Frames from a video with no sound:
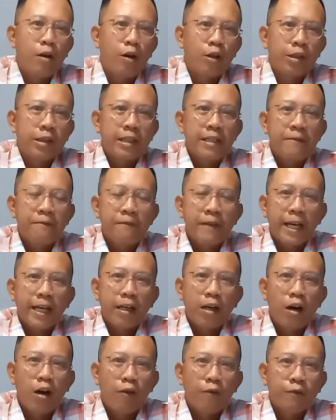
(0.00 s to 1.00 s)
on the
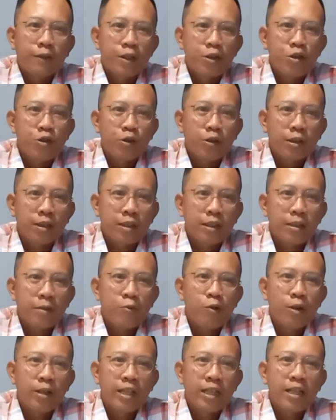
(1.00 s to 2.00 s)
effect of the shorter
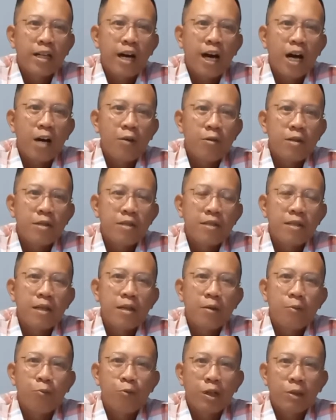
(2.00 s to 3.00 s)
working hours
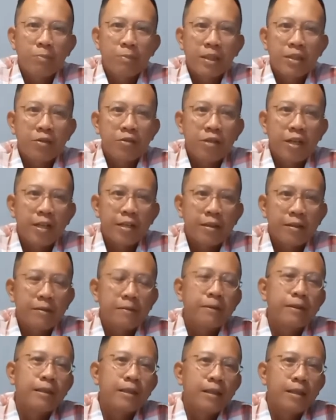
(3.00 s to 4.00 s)
1-month trial.
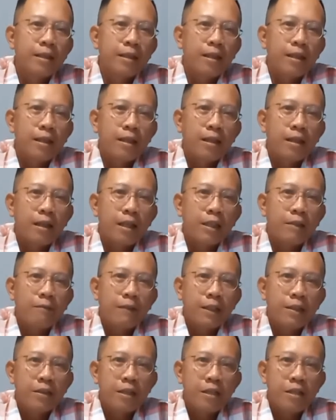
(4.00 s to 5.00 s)

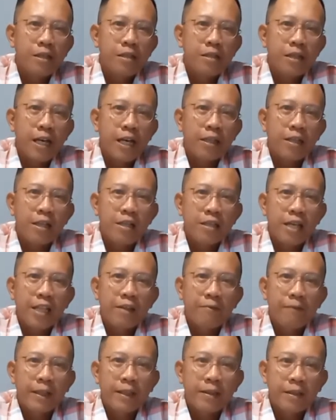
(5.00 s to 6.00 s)
Advantages and
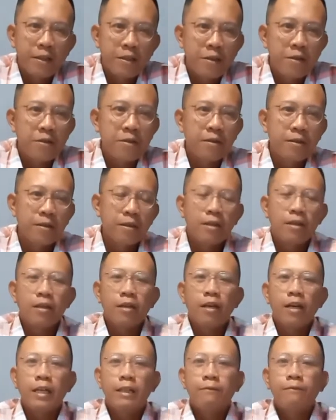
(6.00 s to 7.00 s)
disadvantages.
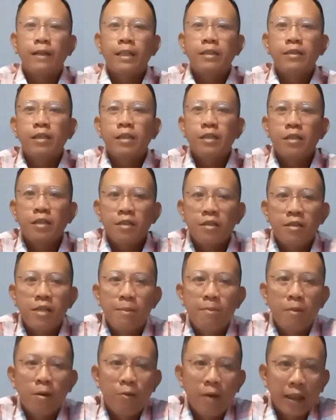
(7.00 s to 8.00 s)
Advantages
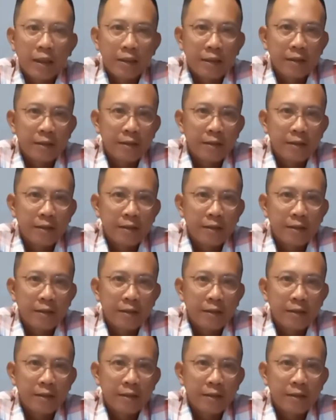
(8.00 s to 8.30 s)
number 1.